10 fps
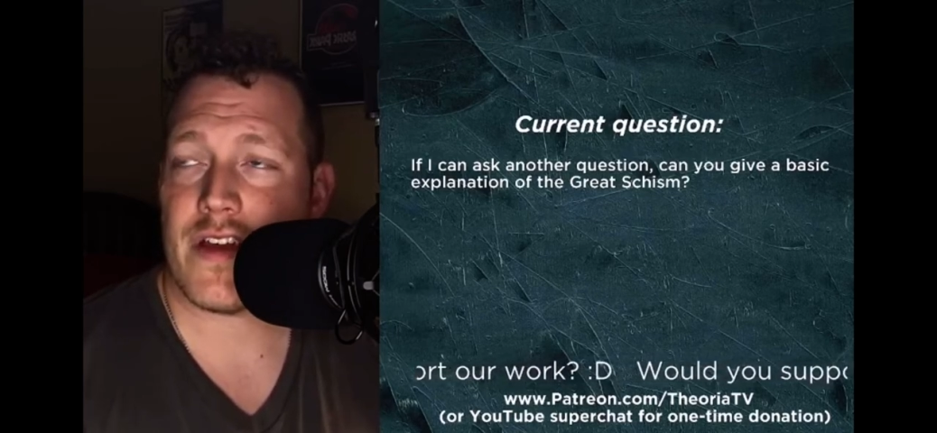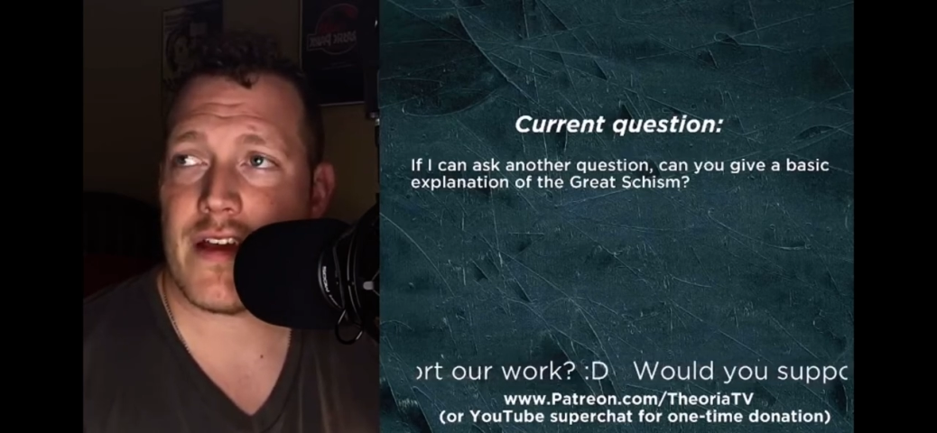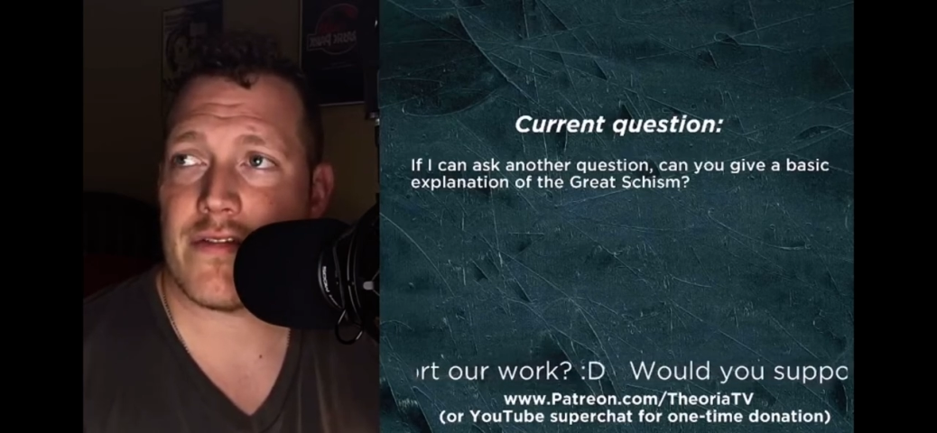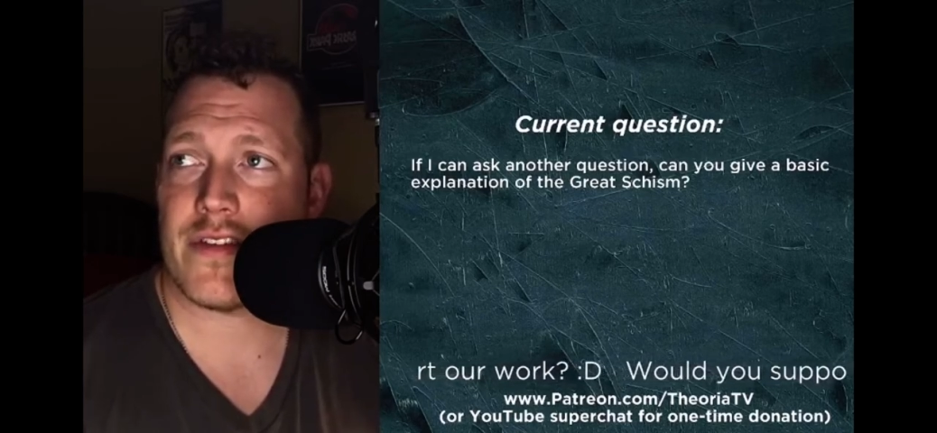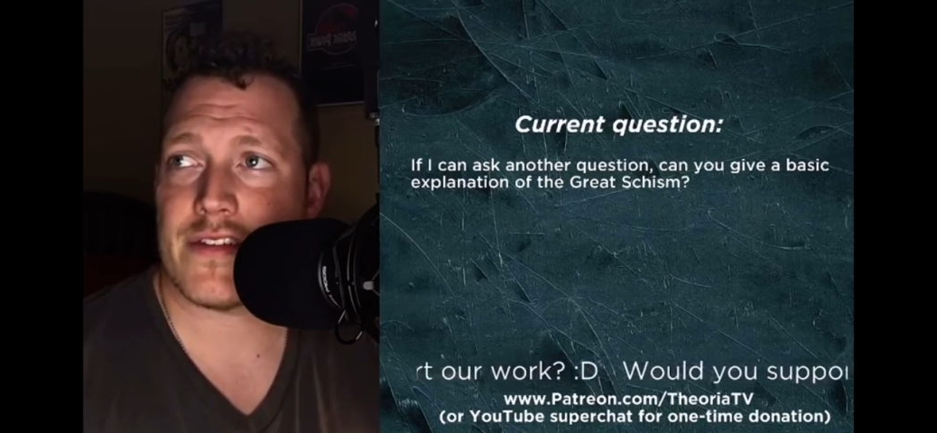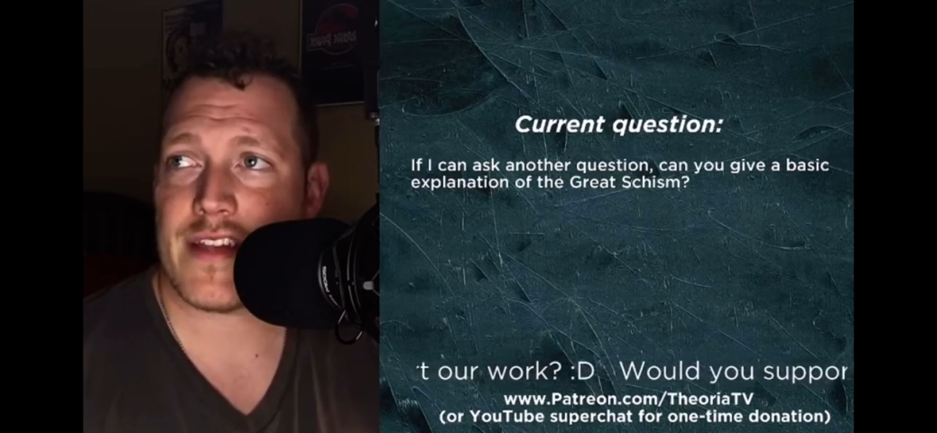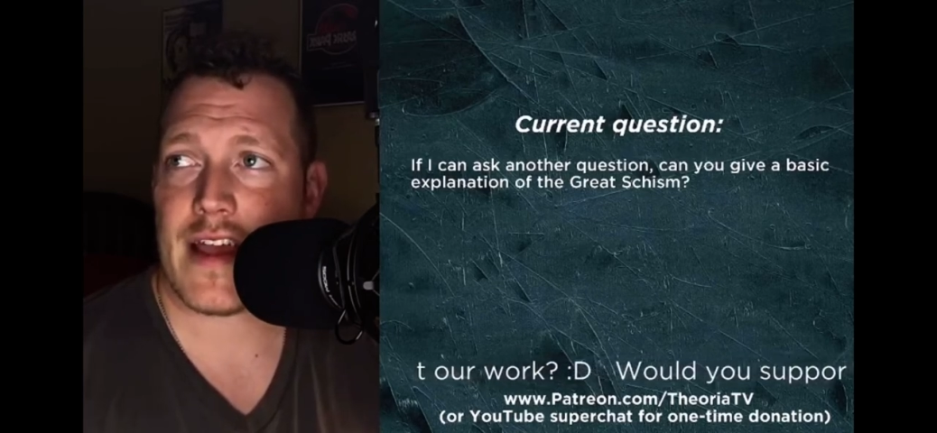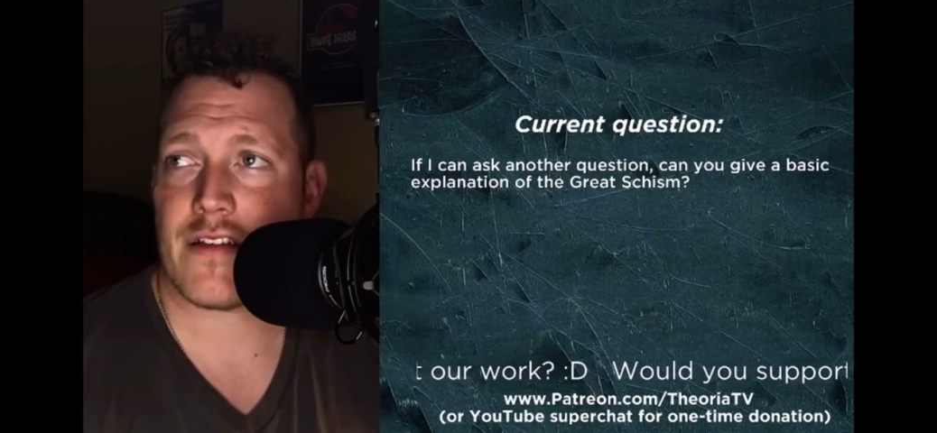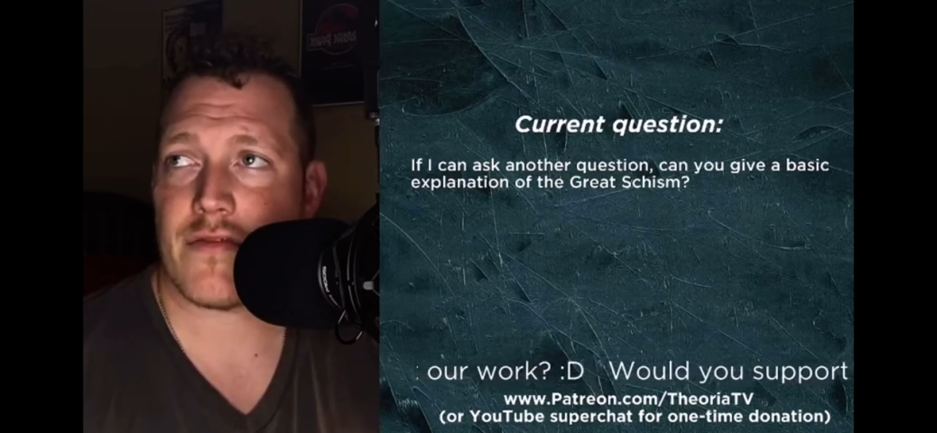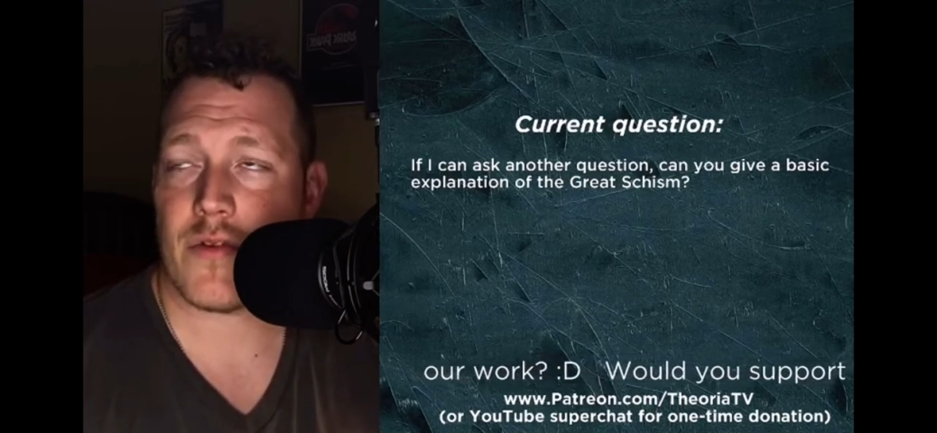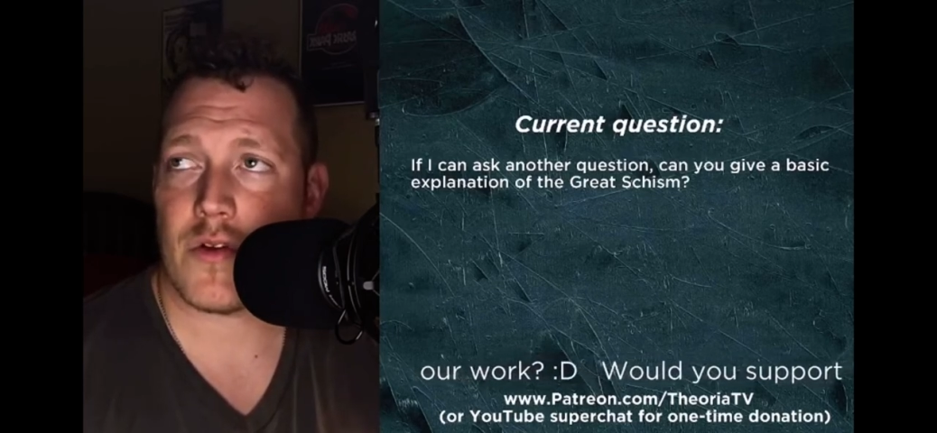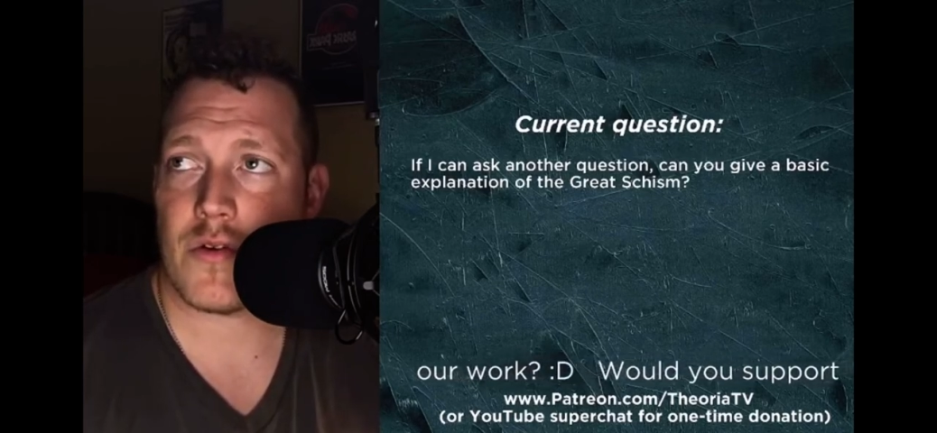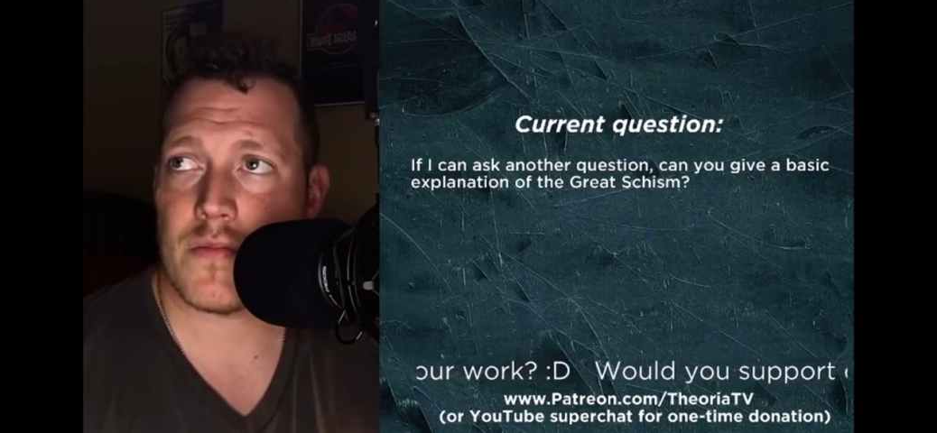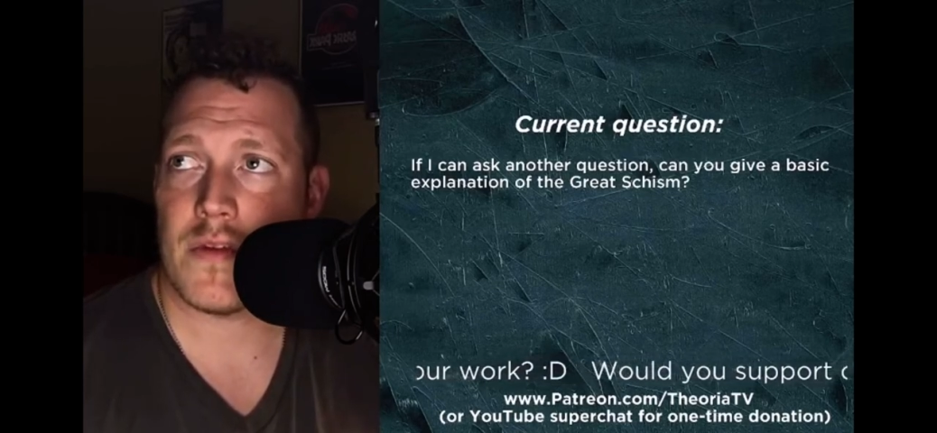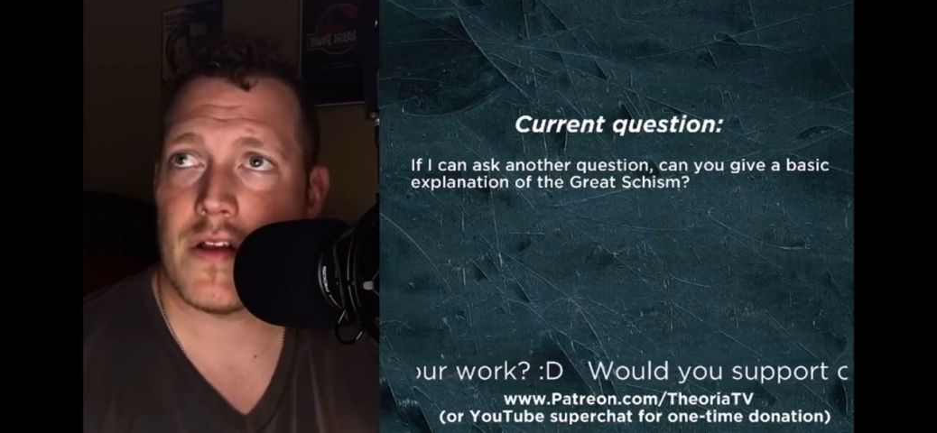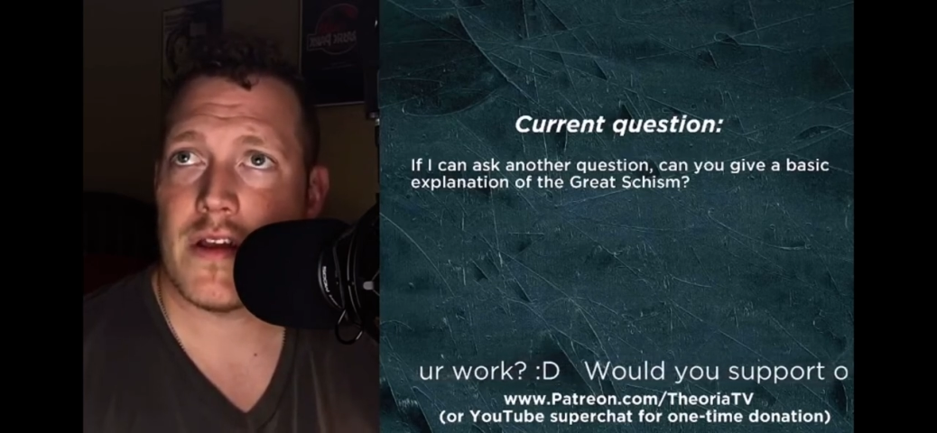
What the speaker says: have the sack of Rome